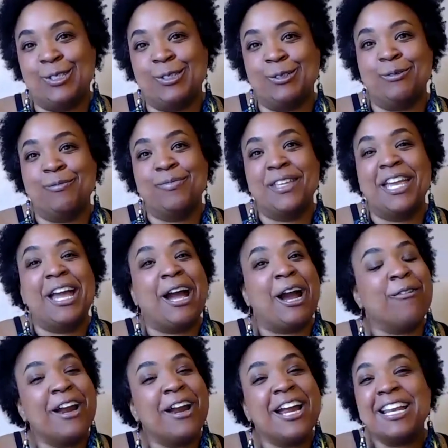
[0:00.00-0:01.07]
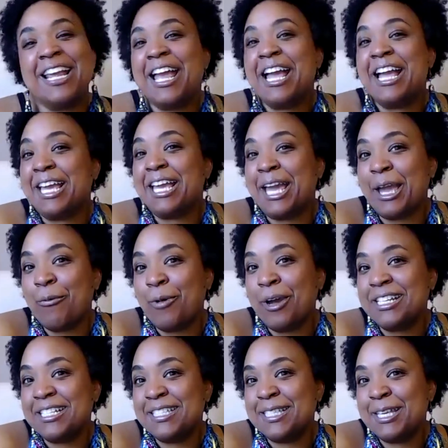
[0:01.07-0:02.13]
you. All right. Can't
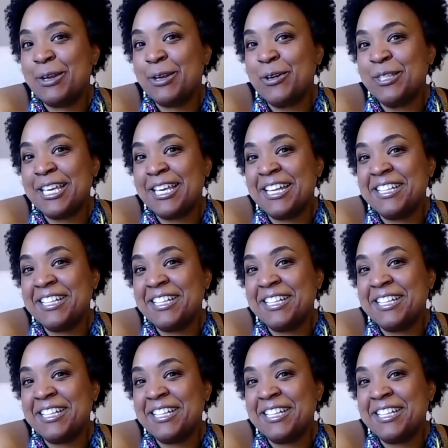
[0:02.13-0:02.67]
wait to see you on the